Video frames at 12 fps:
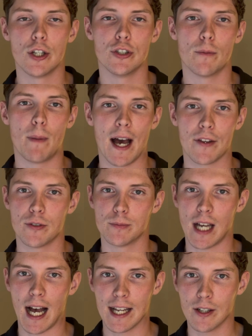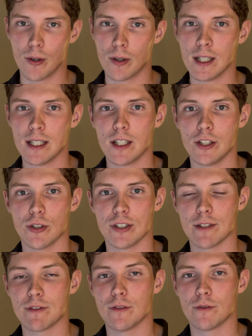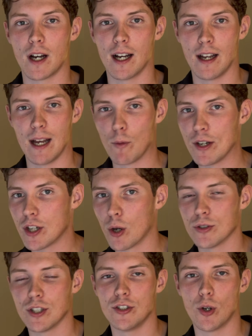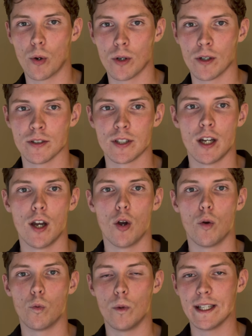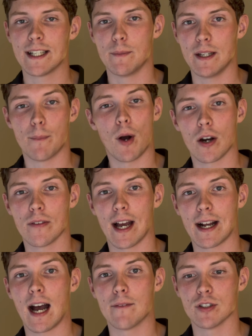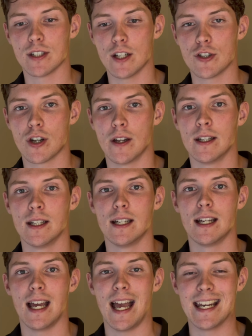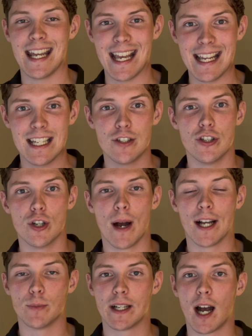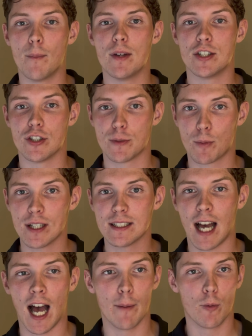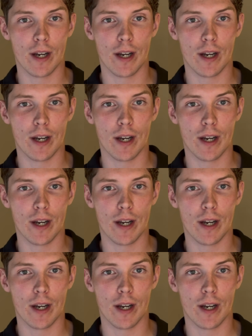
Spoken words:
your bathroom tile, your different windows and doors, we can be a part of that conversation and aid you as we come into springtime.